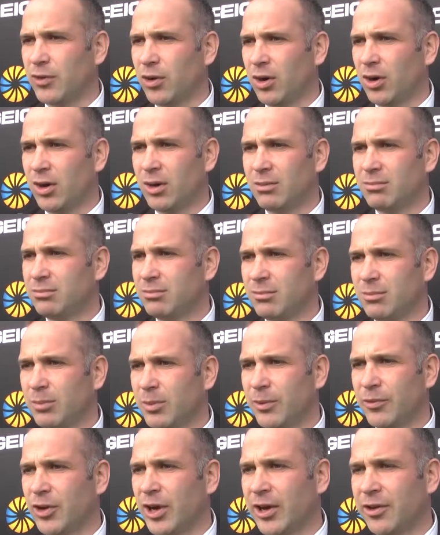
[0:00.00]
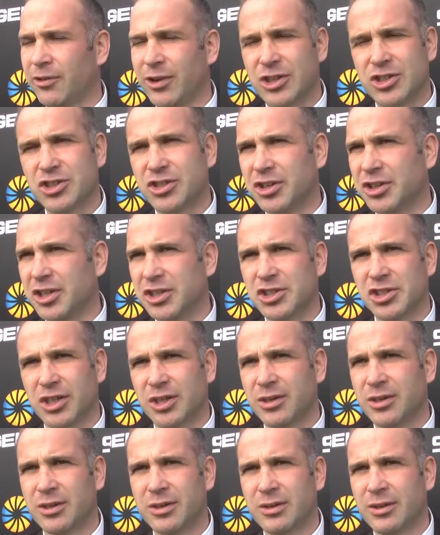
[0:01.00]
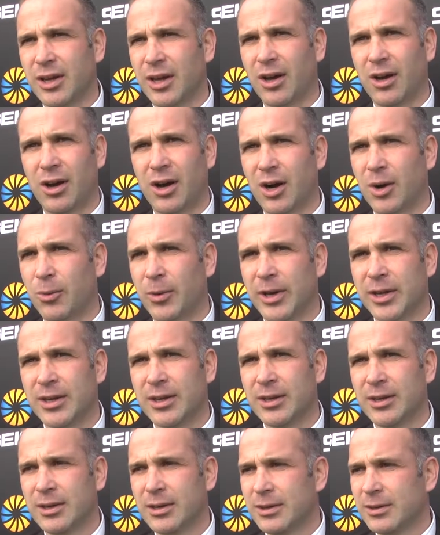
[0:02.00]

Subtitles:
got a rich tradition at Hartwick,